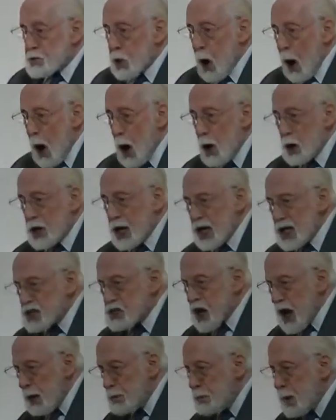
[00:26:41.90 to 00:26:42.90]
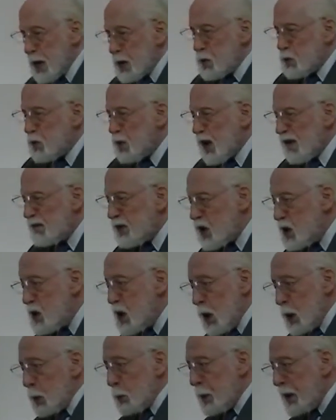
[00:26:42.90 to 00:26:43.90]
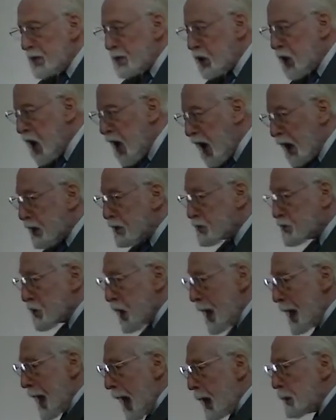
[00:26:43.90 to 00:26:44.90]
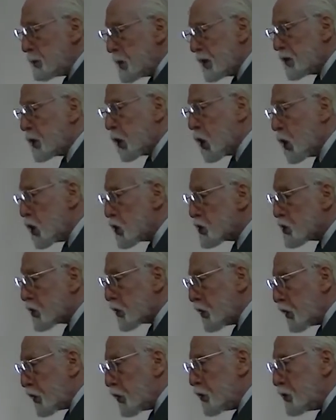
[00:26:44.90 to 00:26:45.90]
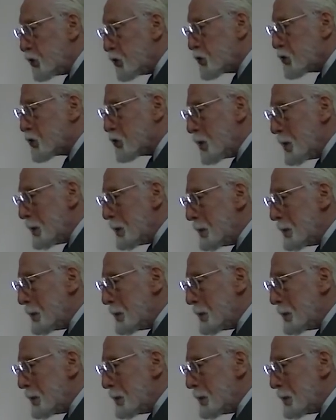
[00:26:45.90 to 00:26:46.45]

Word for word: donkeys had been driven with kicks and with curses.